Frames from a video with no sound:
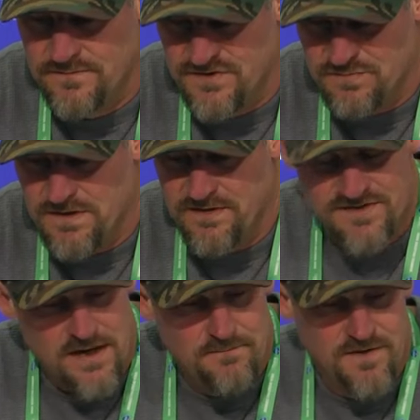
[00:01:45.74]
spend
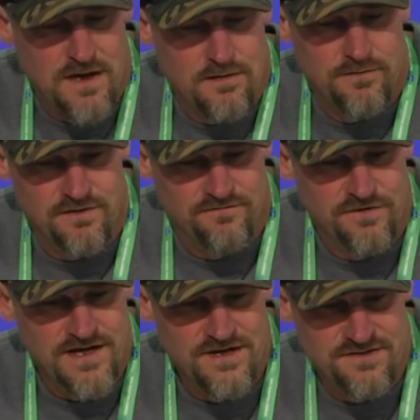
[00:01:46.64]
top dollar on a
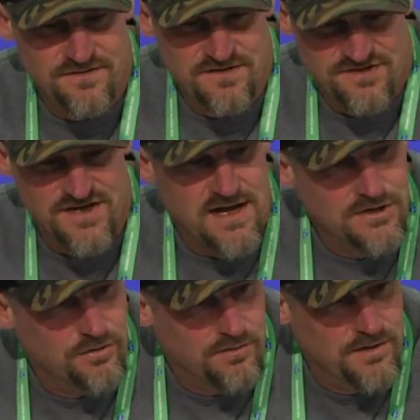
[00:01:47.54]
free agent that's not
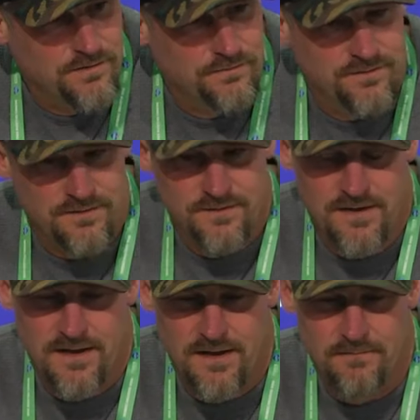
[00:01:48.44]
your own
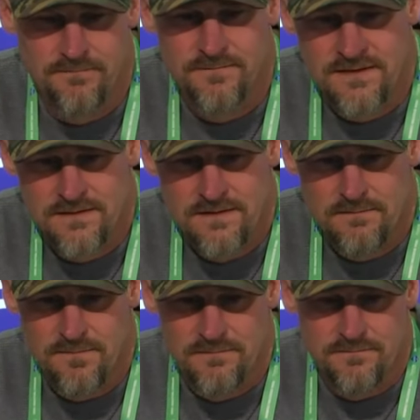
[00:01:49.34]
um,
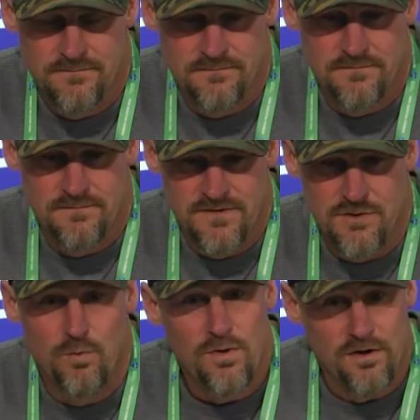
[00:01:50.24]

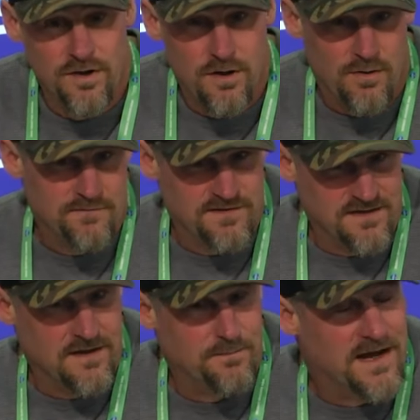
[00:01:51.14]
you want to know
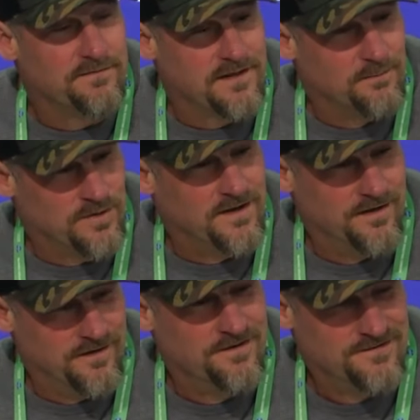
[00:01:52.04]
everything about that
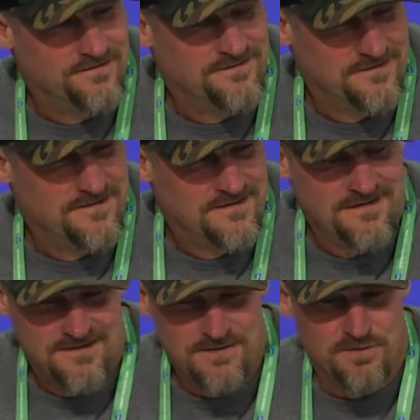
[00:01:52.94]
player
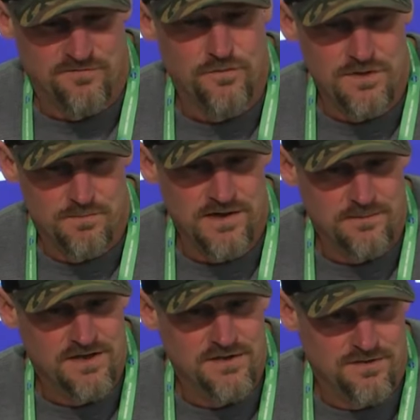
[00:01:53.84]
before you bring
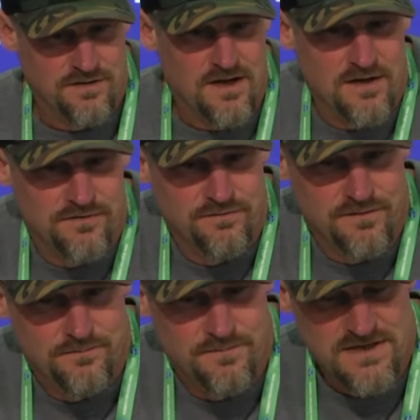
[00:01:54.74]
them into your locker
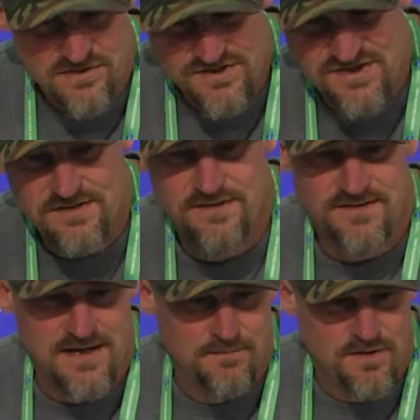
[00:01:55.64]
room. I mean, you can see the
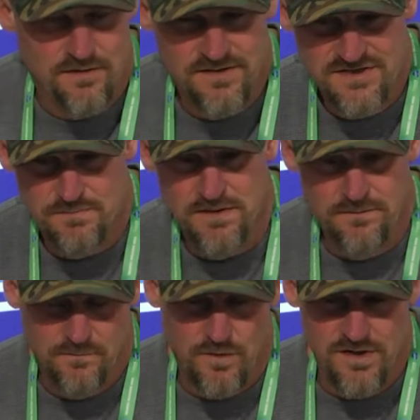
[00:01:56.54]
tape, all these, but
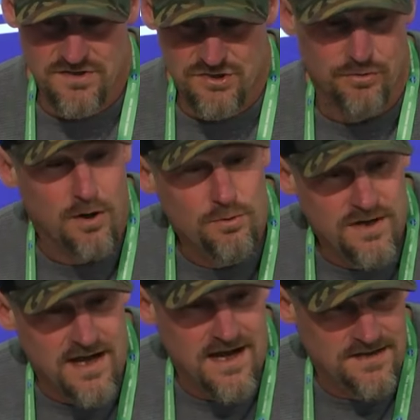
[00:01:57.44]
whereas your own
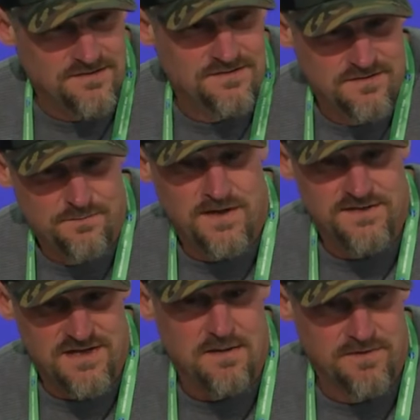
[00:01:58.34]
guys, you pay
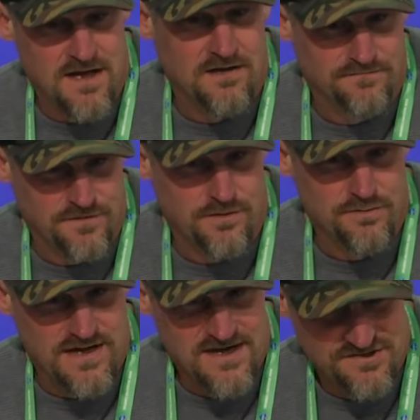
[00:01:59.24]
top dollar for your own
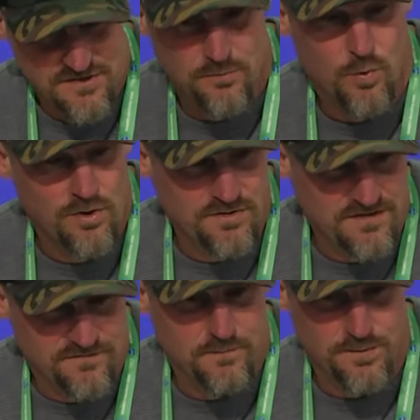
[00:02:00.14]
guys that are worthy
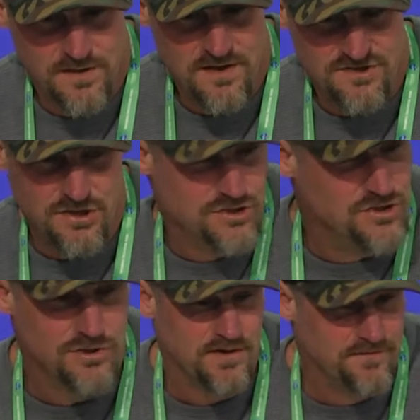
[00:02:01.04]
from production because
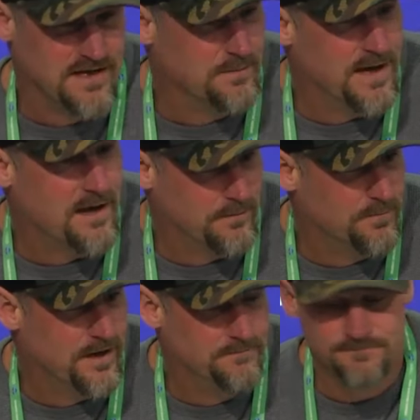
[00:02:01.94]
everything about them,
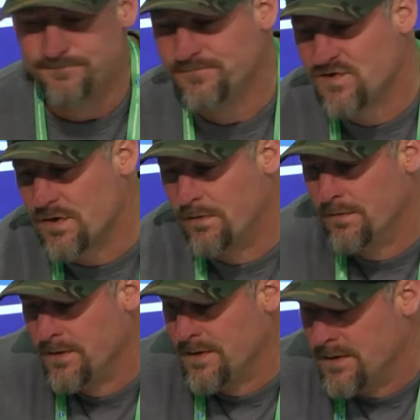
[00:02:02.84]
right? So
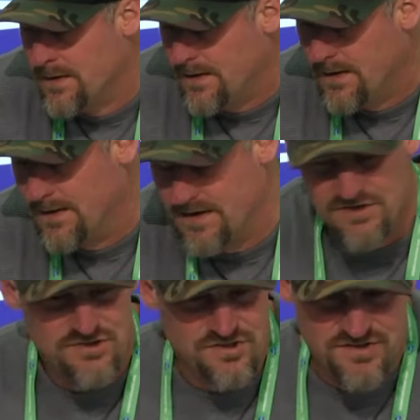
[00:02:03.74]
uh,
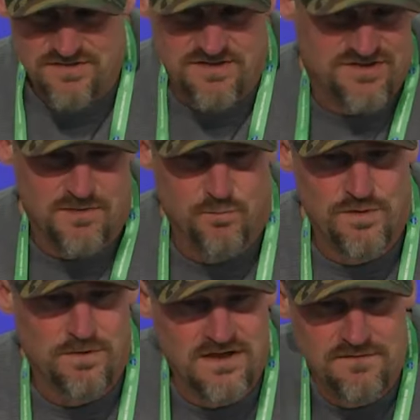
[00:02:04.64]
it's just it's something we
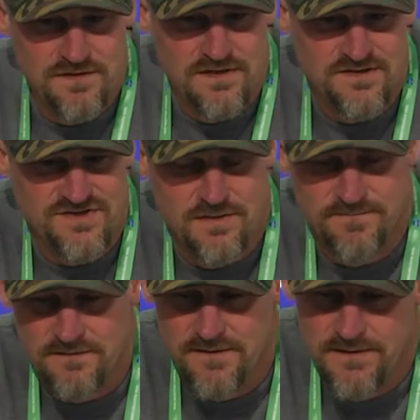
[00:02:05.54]
believe in. It's
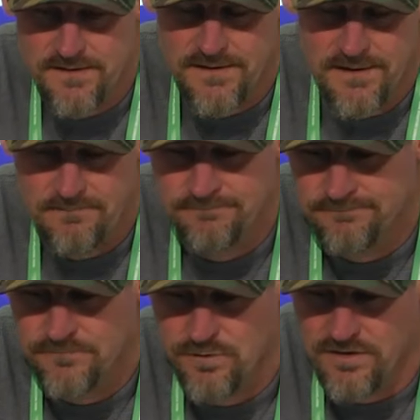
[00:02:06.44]
something that uh,
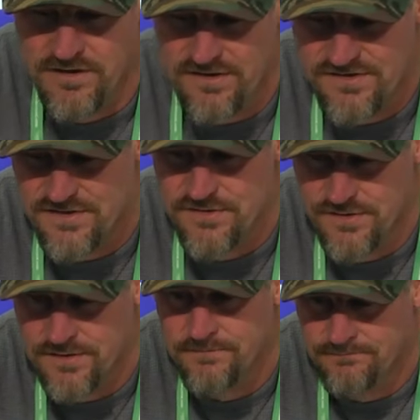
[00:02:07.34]
we're going to continue
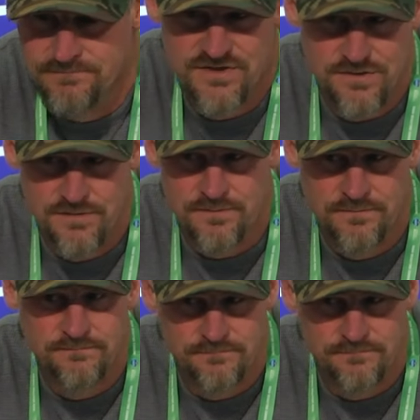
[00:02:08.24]
to to do.